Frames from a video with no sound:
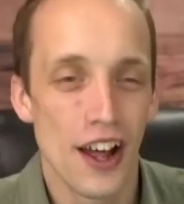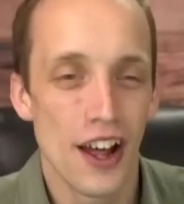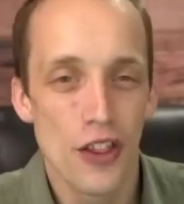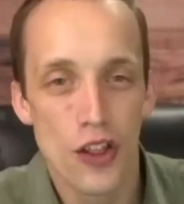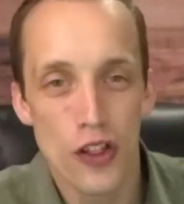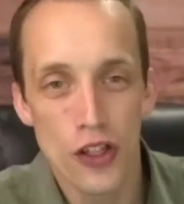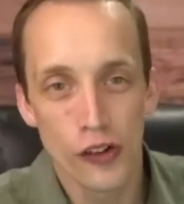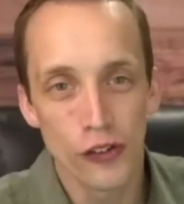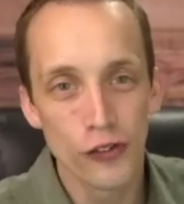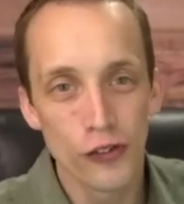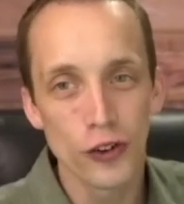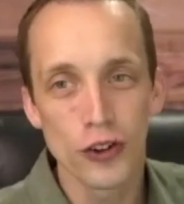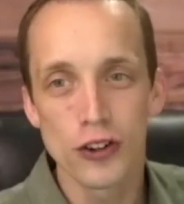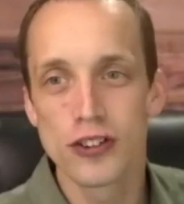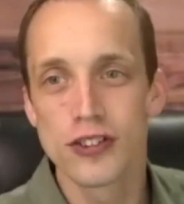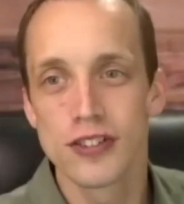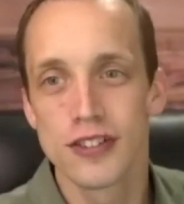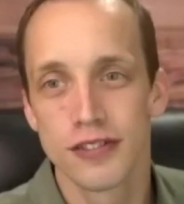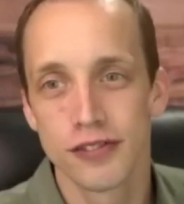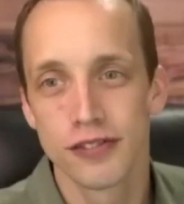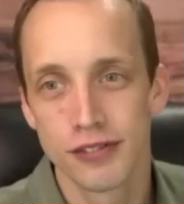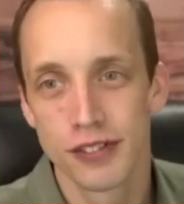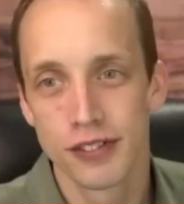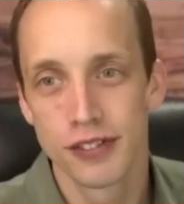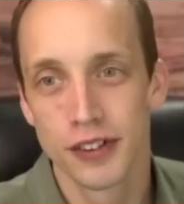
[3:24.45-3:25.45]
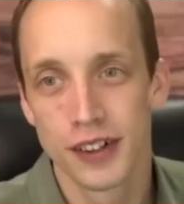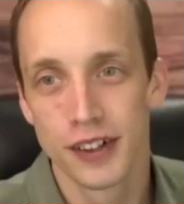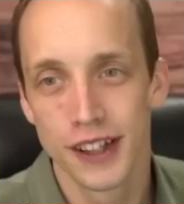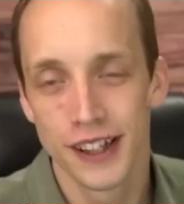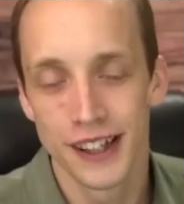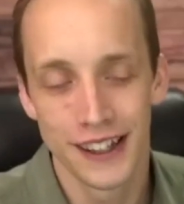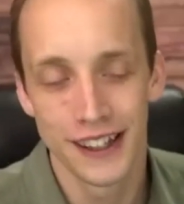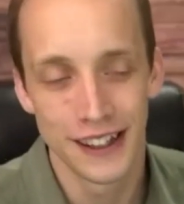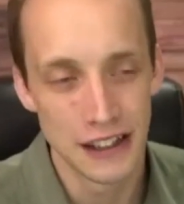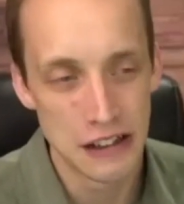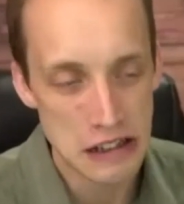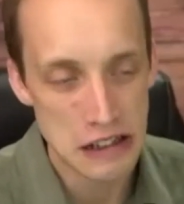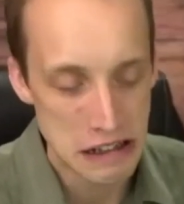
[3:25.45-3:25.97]
The, the yeah. first
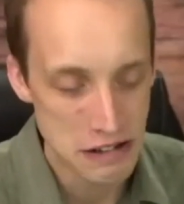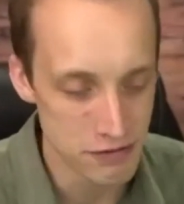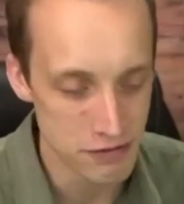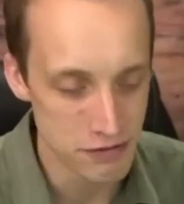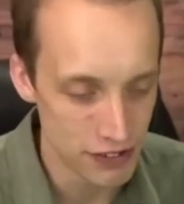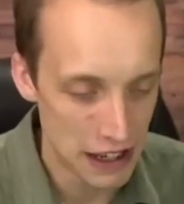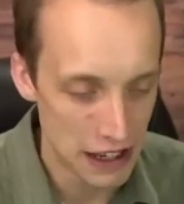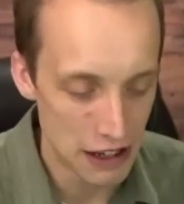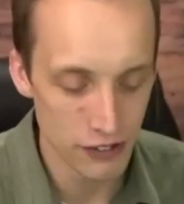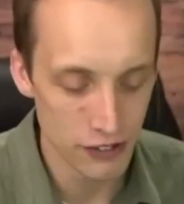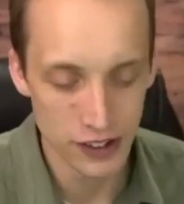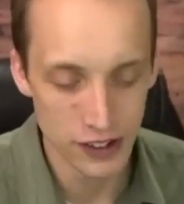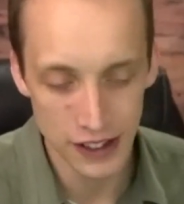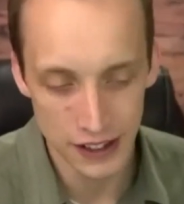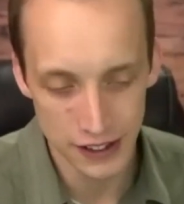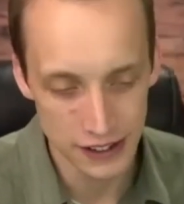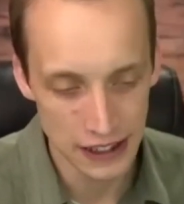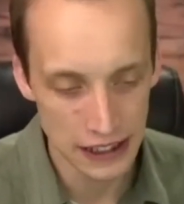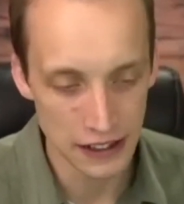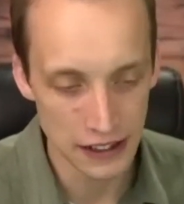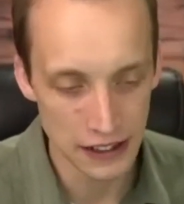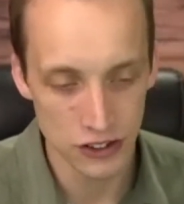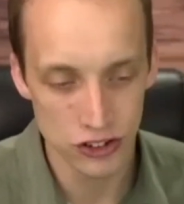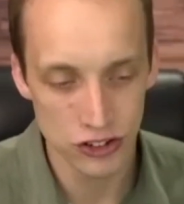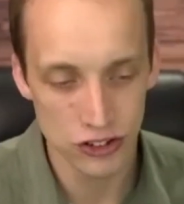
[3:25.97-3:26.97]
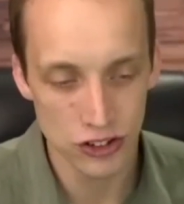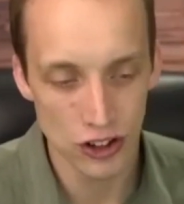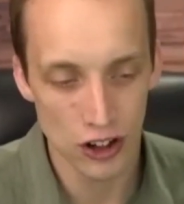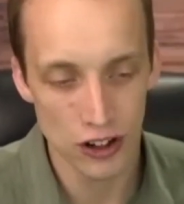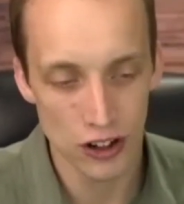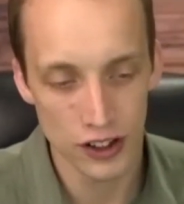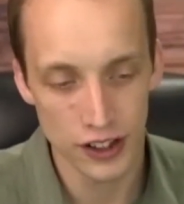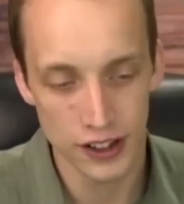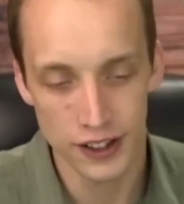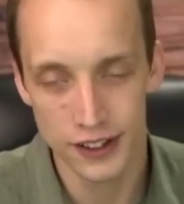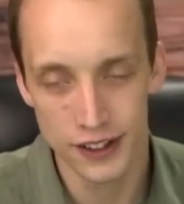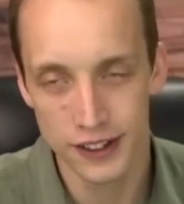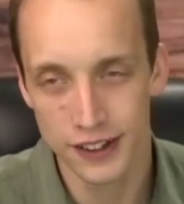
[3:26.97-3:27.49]
in in founding and getting
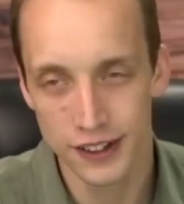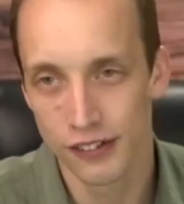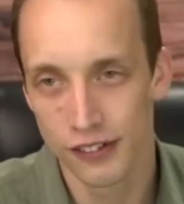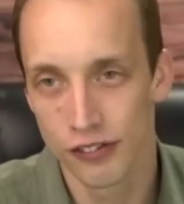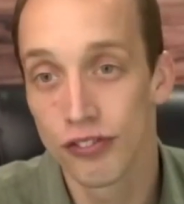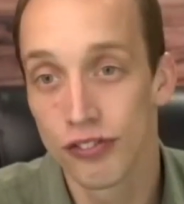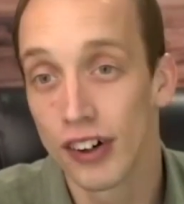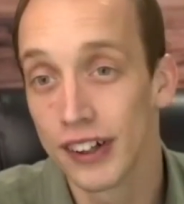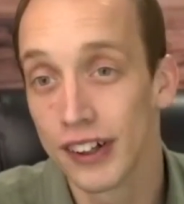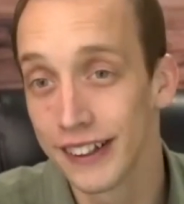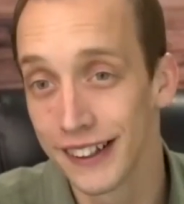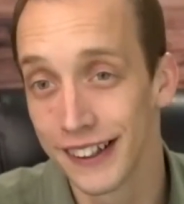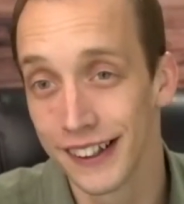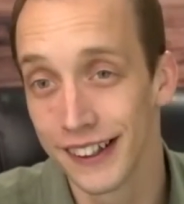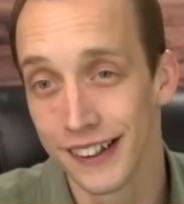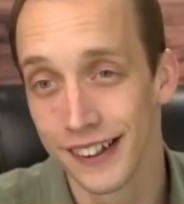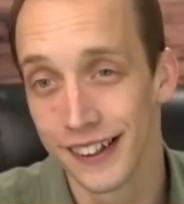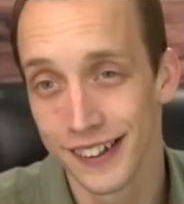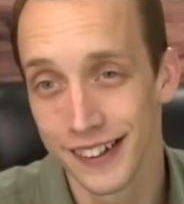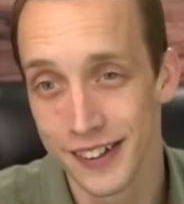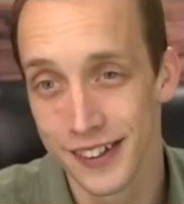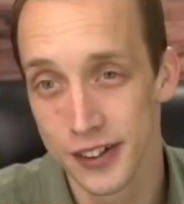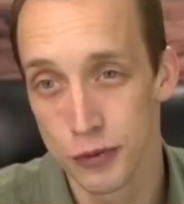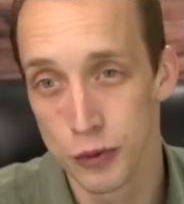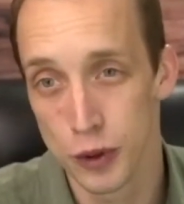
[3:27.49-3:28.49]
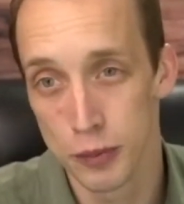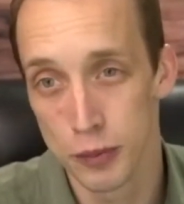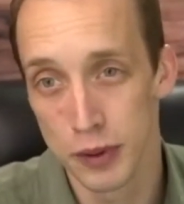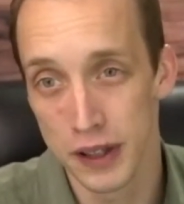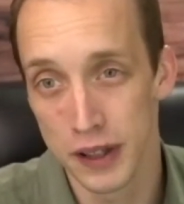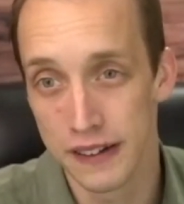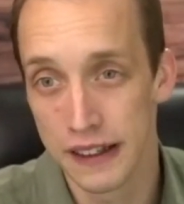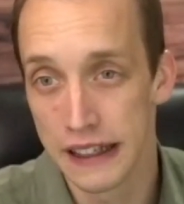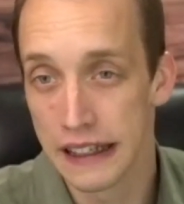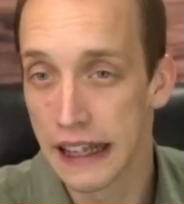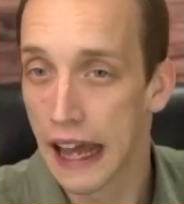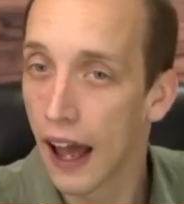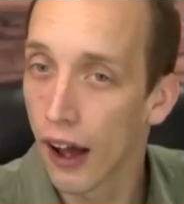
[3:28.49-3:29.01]
started eh, funding is one
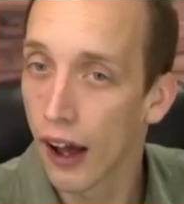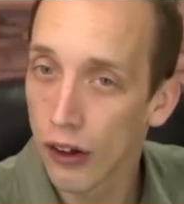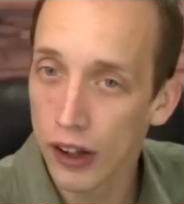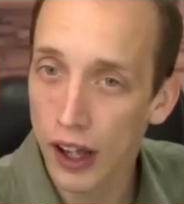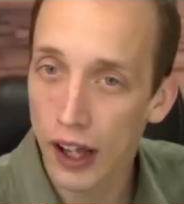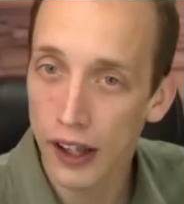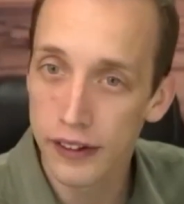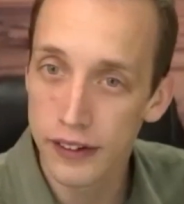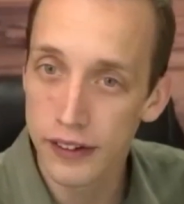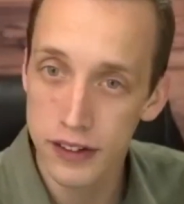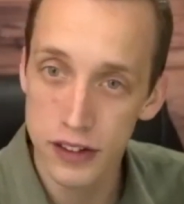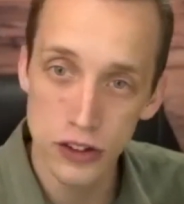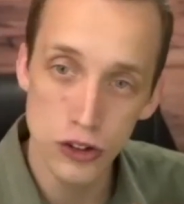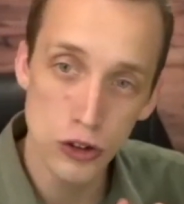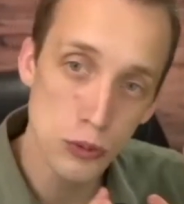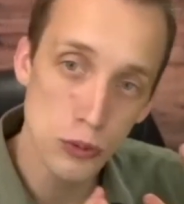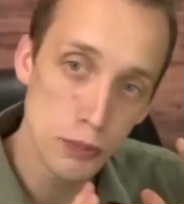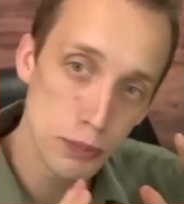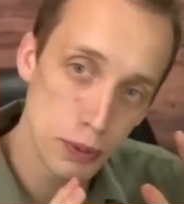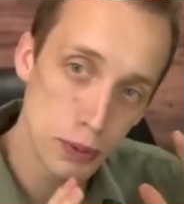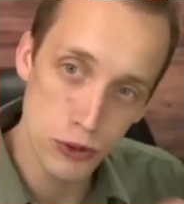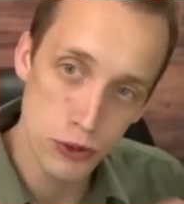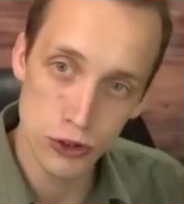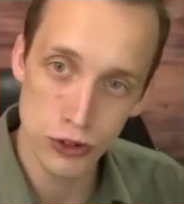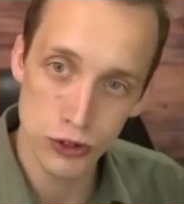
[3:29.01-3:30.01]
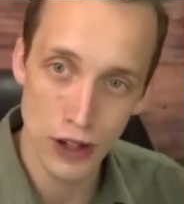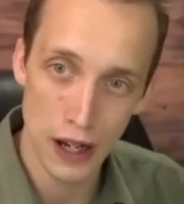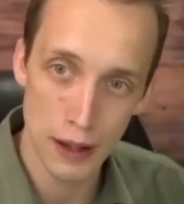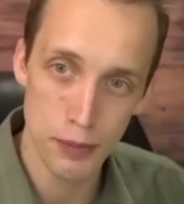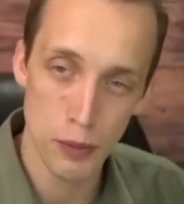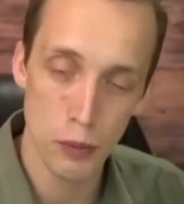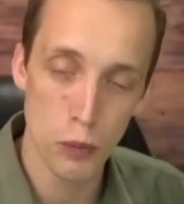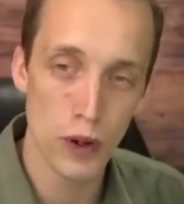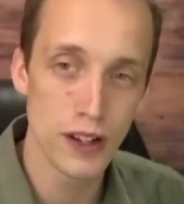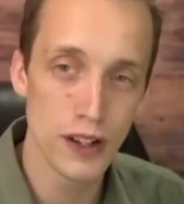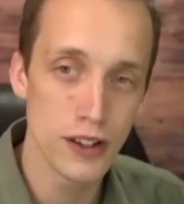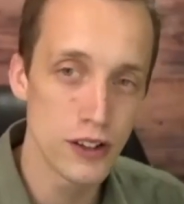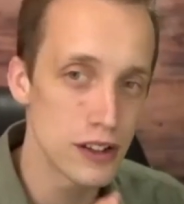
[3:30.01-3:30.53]
big thing how did you bootstrap it
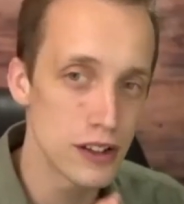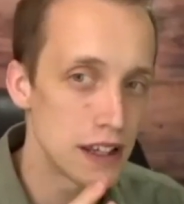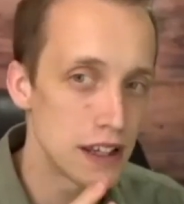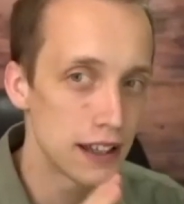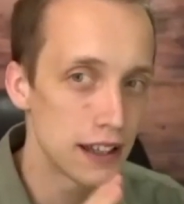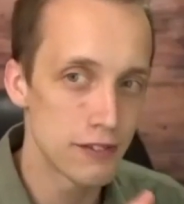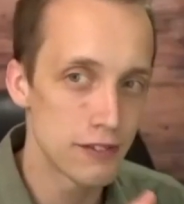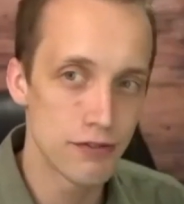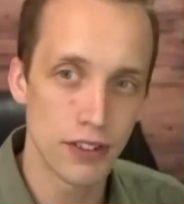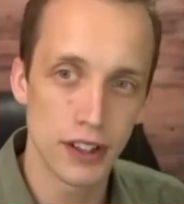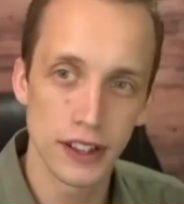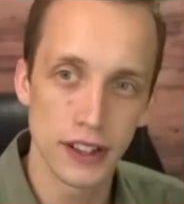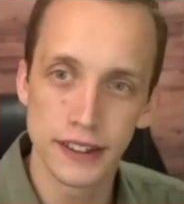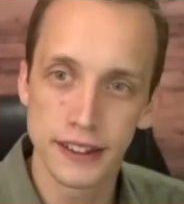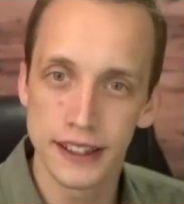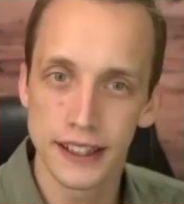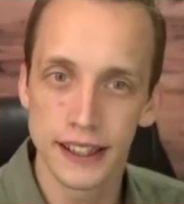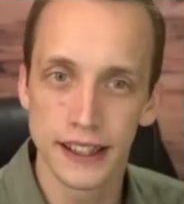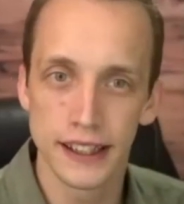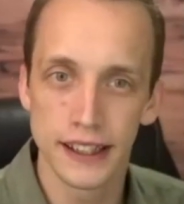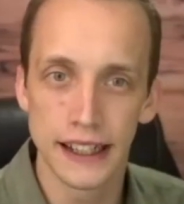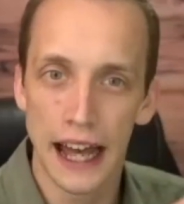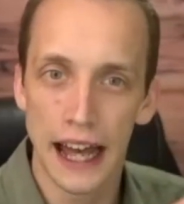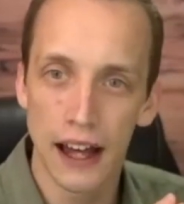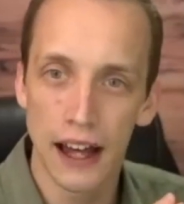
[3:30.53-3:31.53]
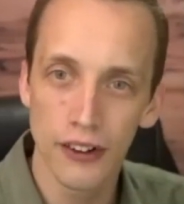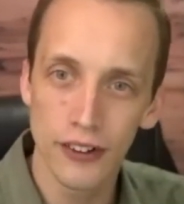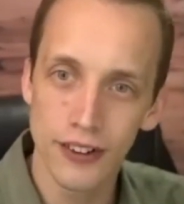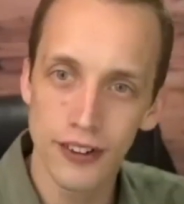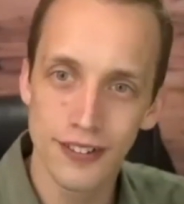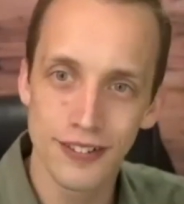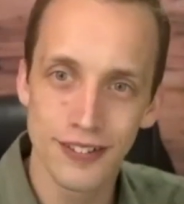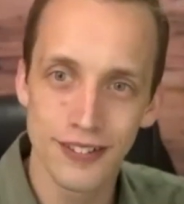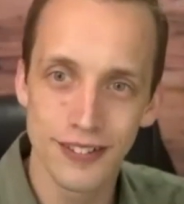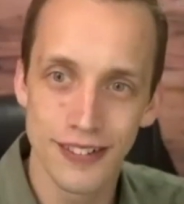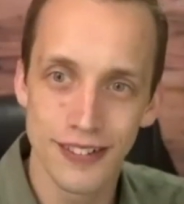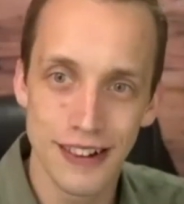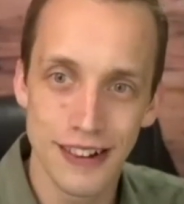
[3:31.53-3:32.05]
when did you get funding how did
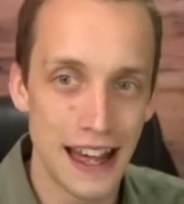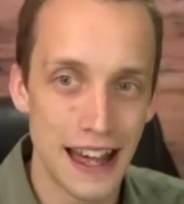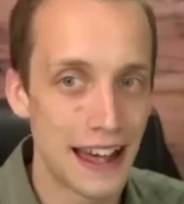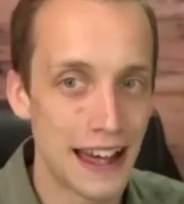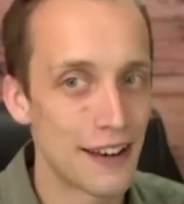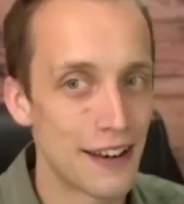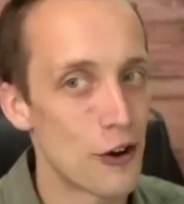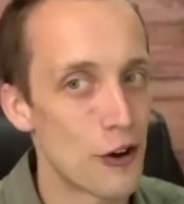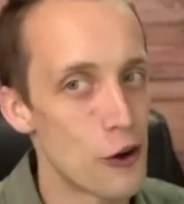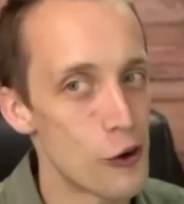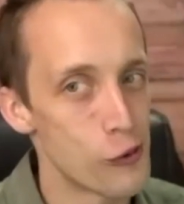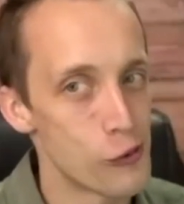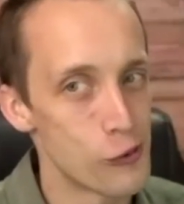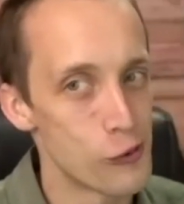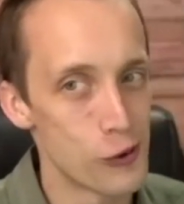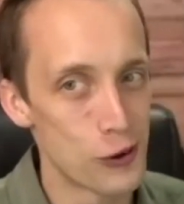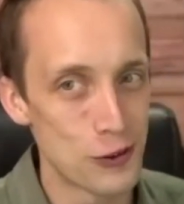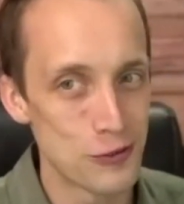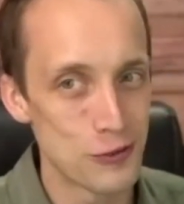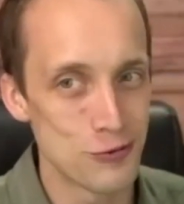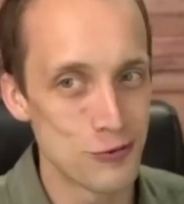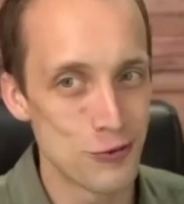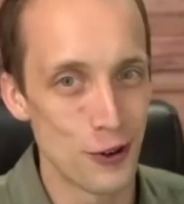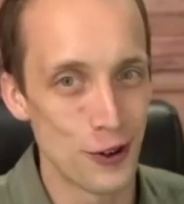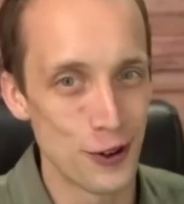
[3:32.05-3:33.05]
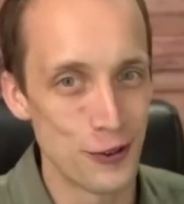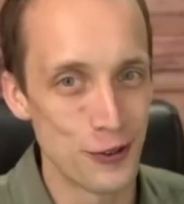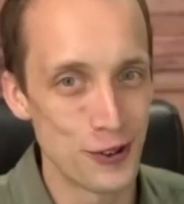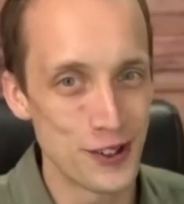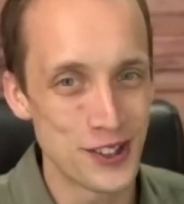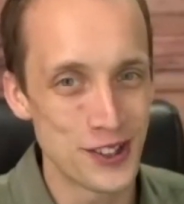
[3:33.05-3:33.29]
that all work for you what